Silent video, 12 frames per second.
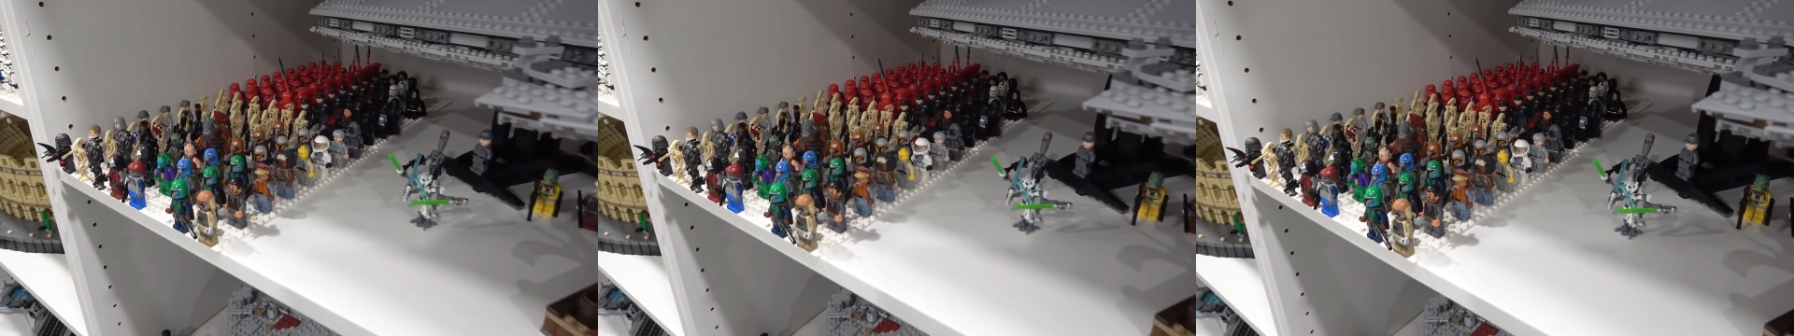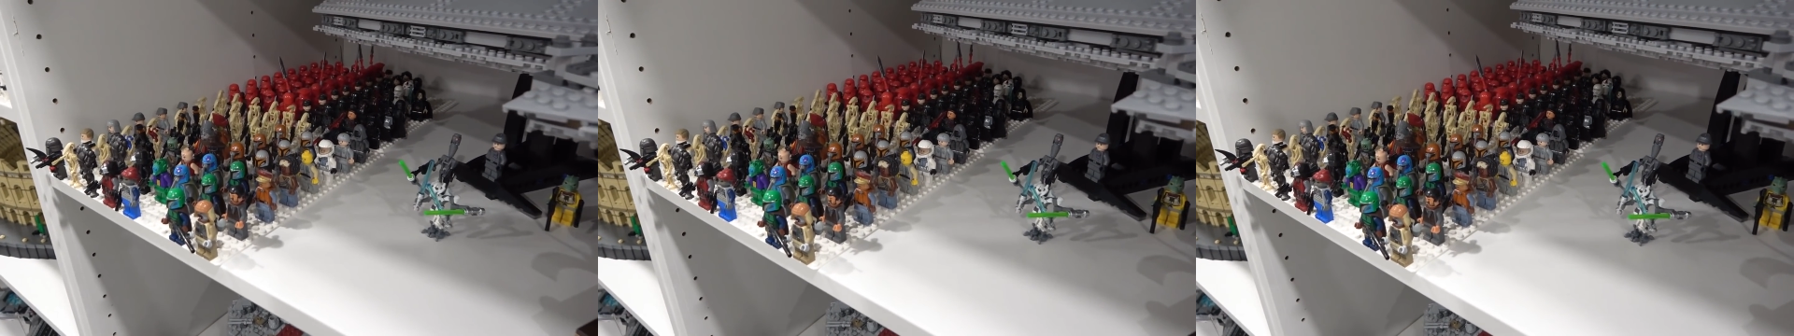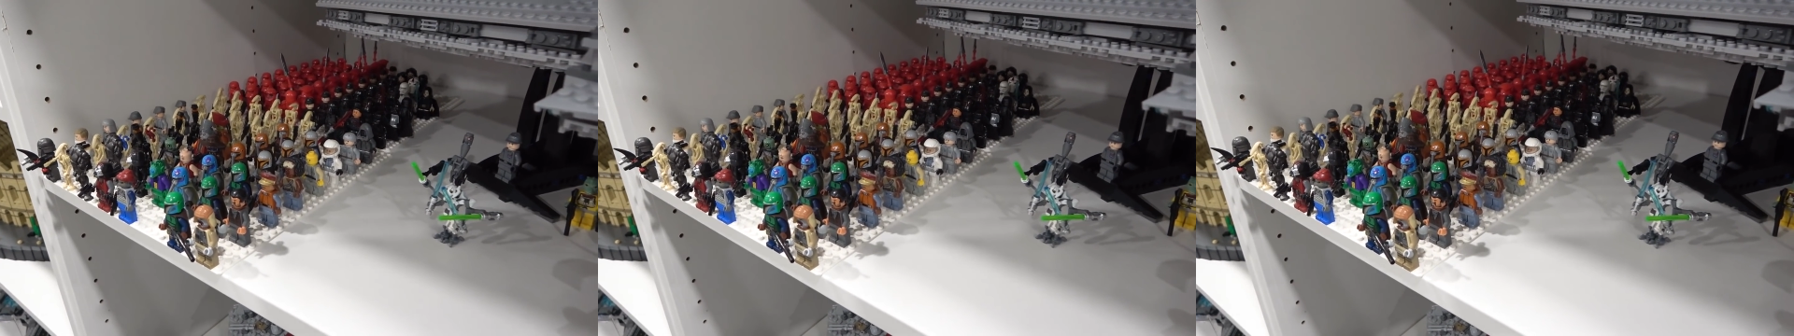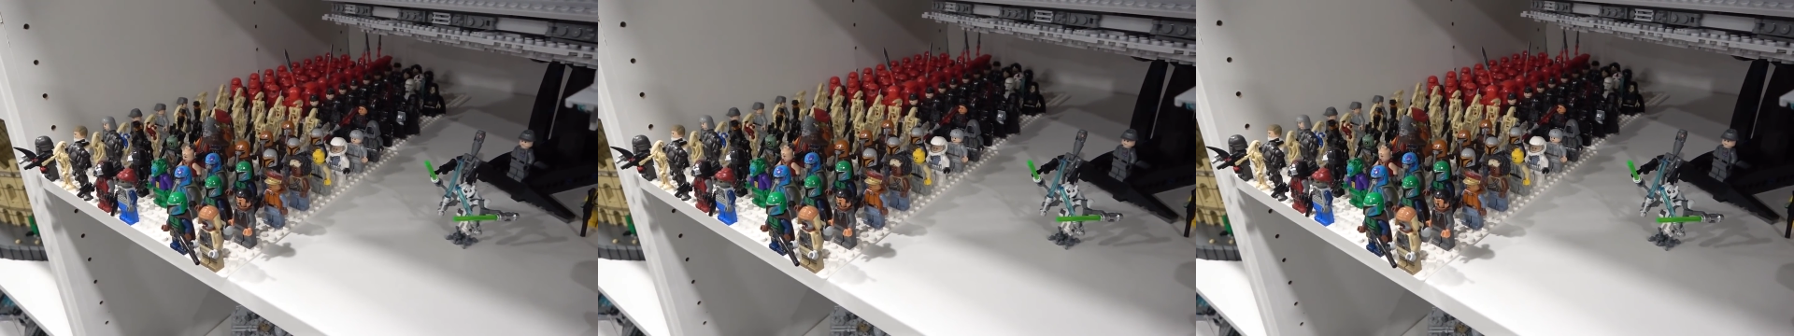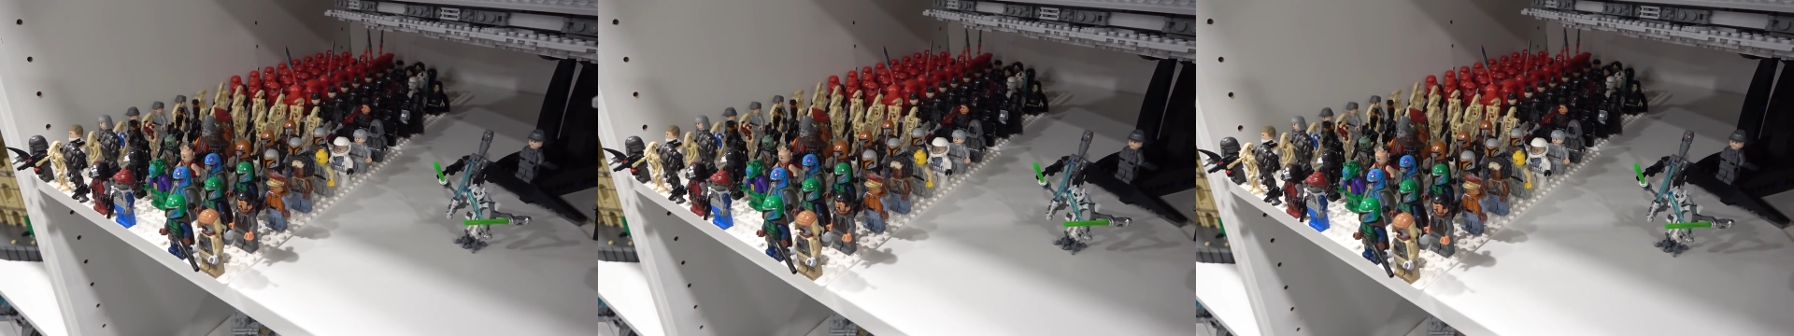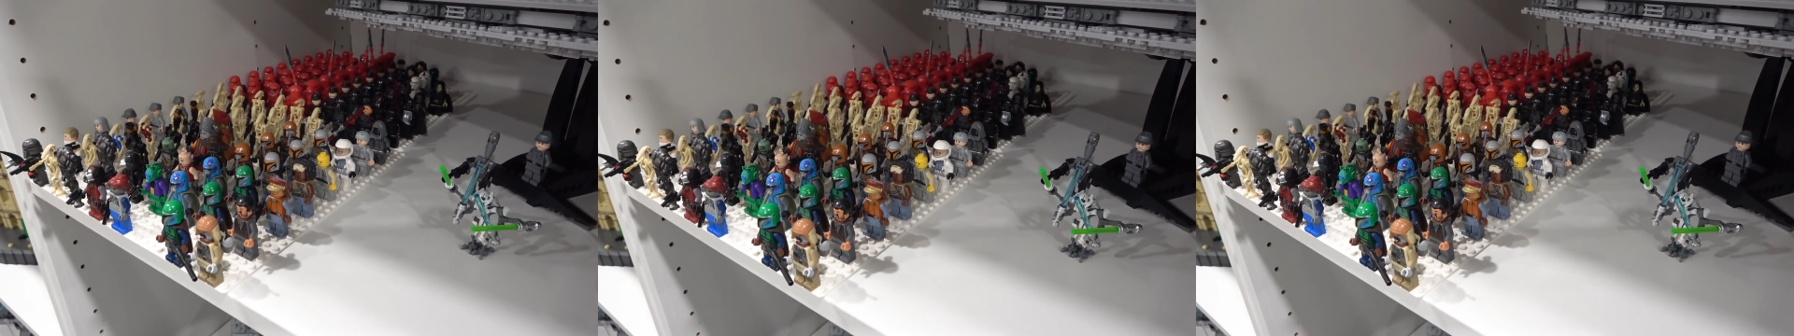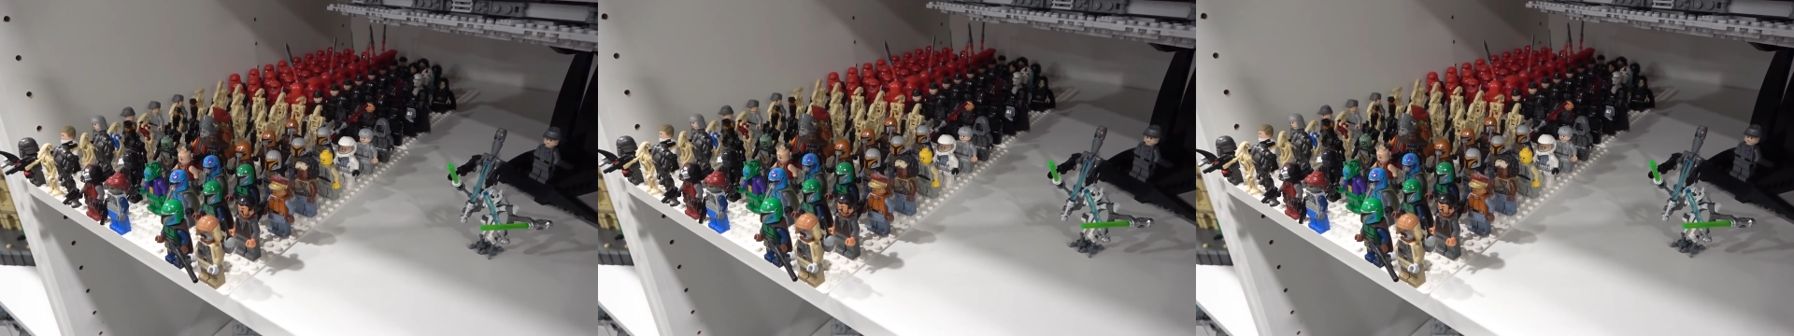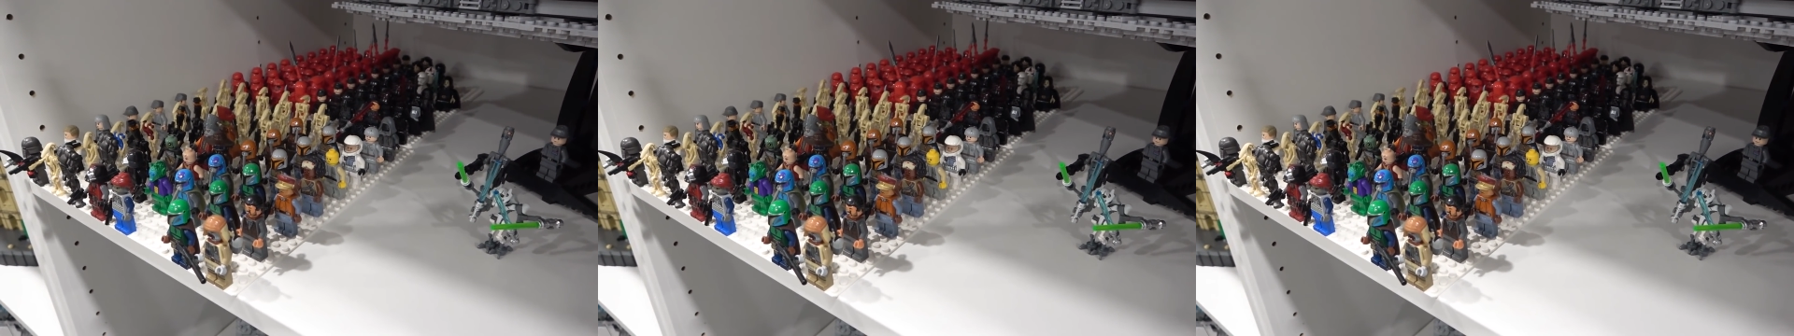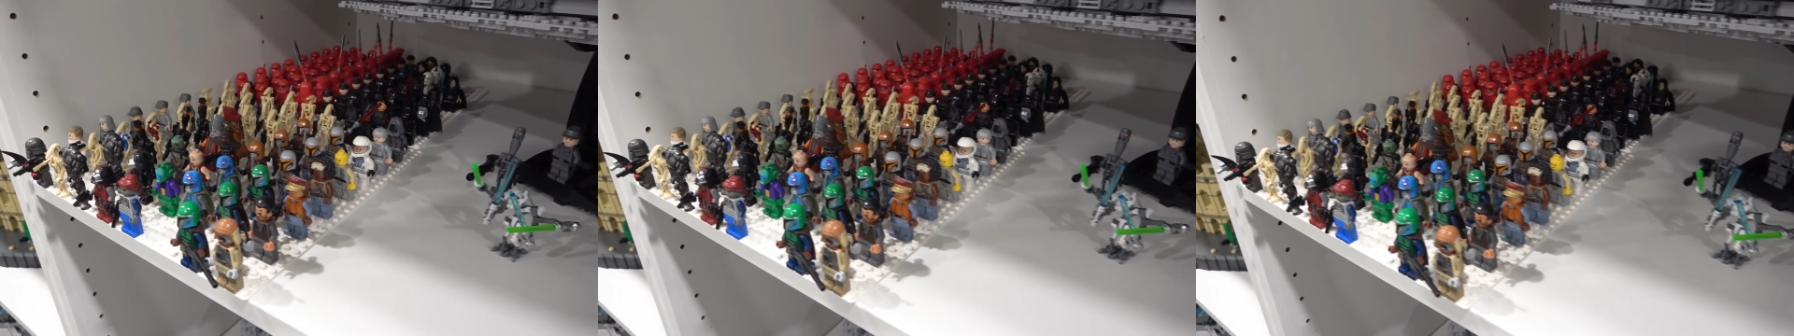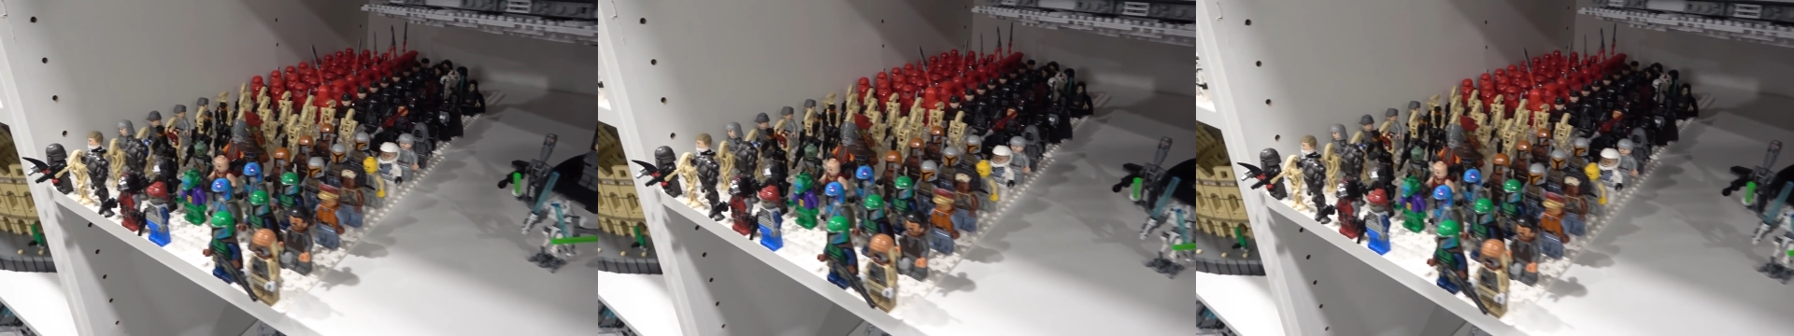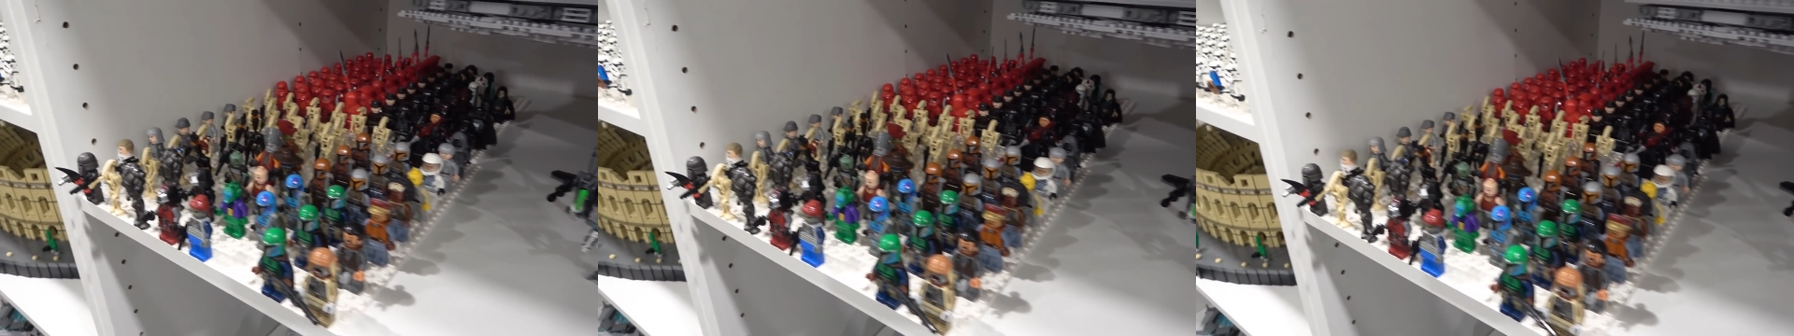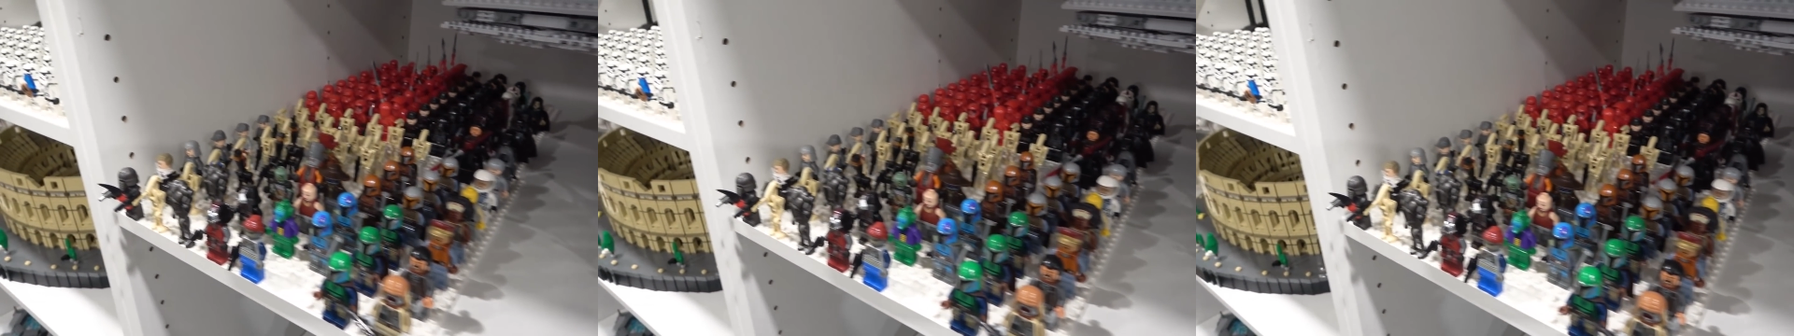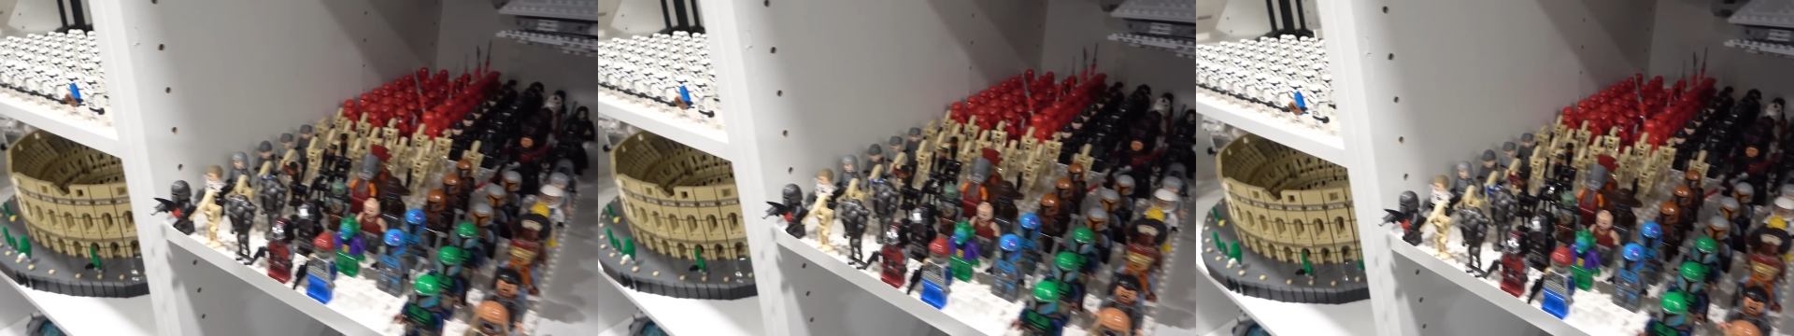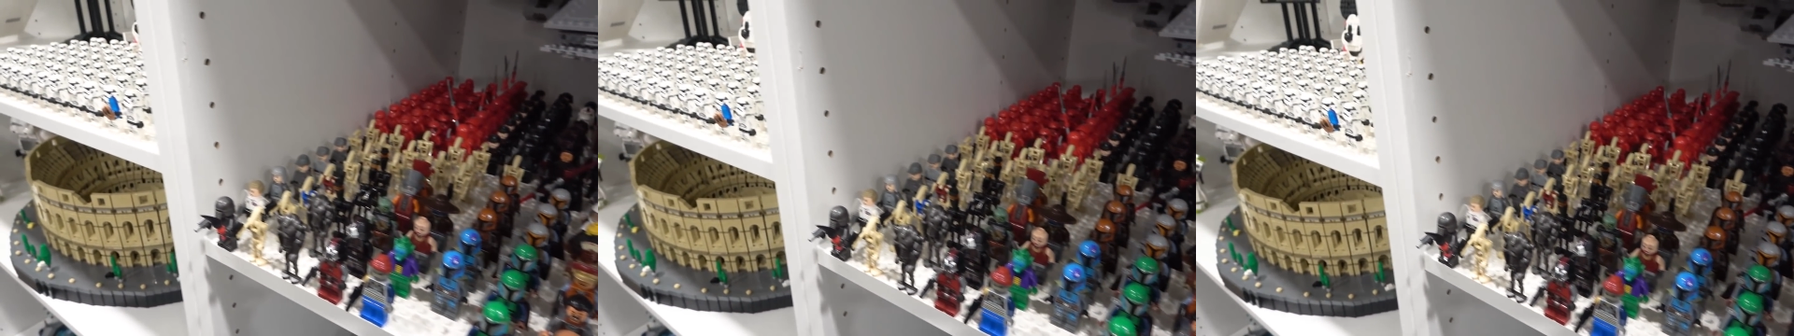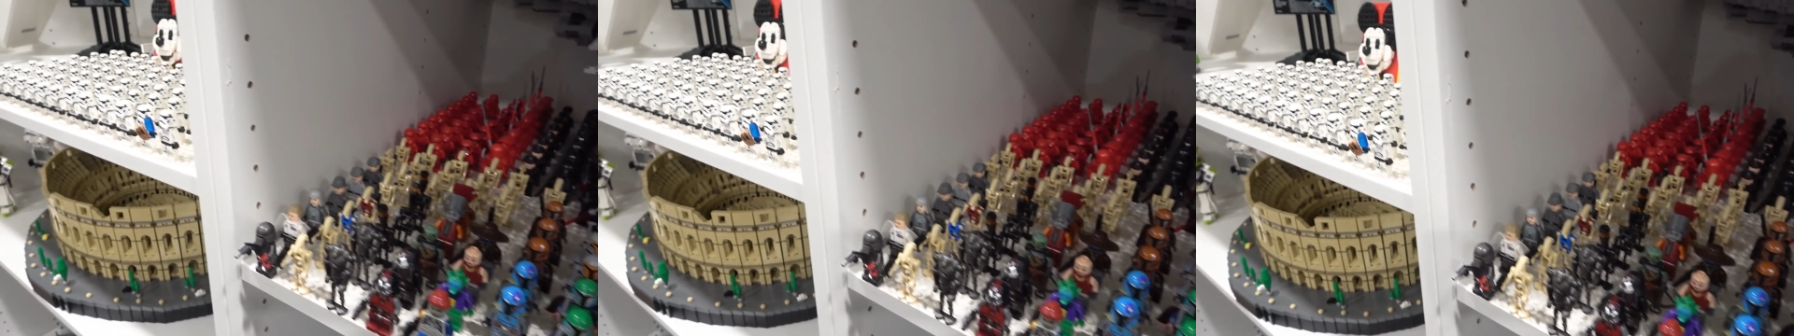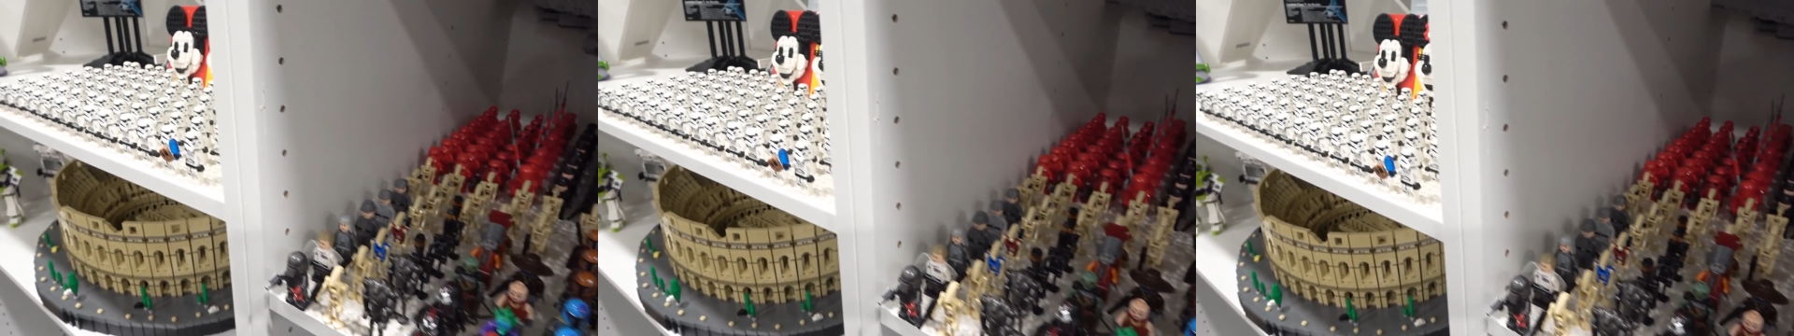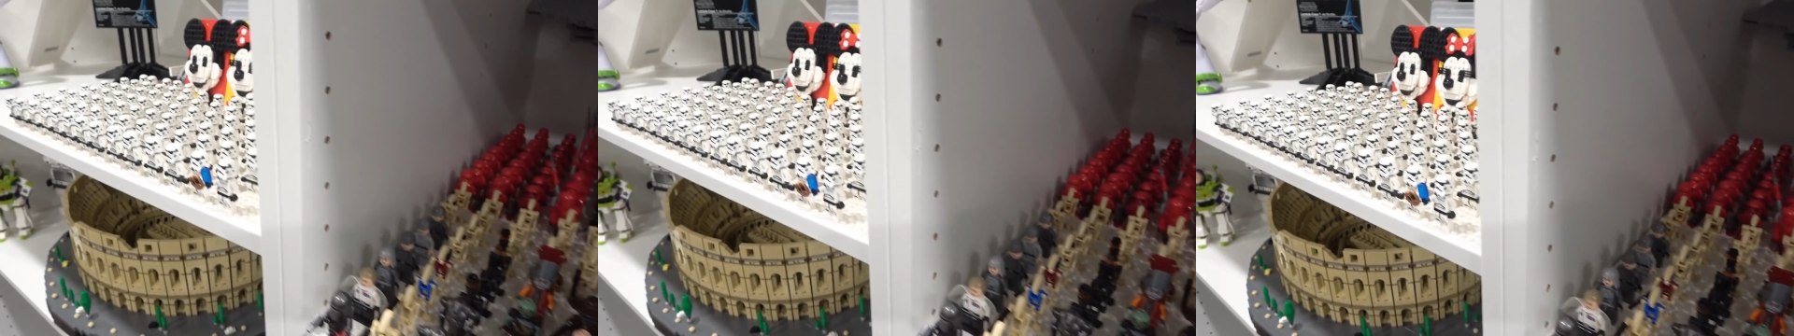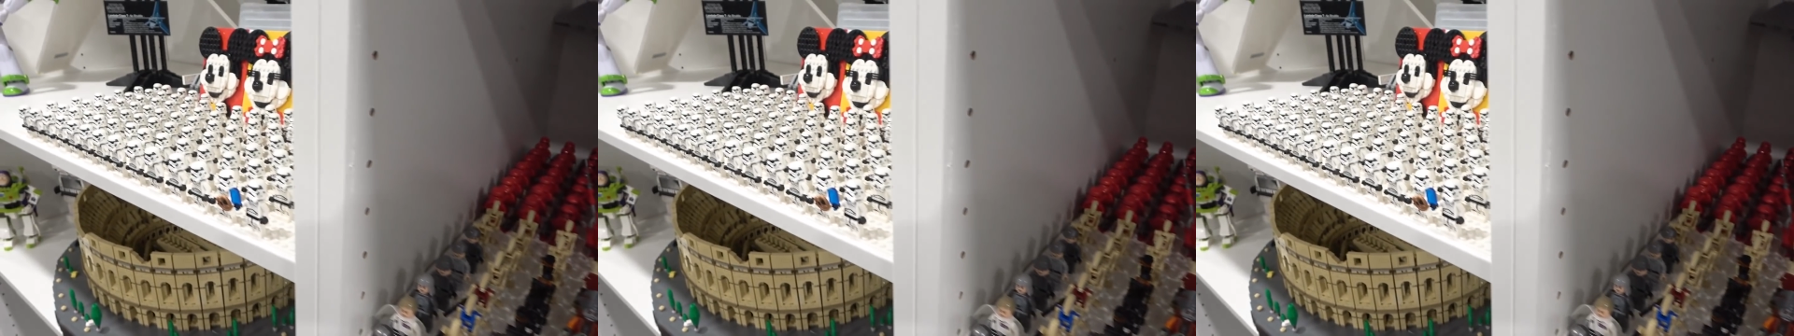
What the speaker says: Nobody's mouth can be seen.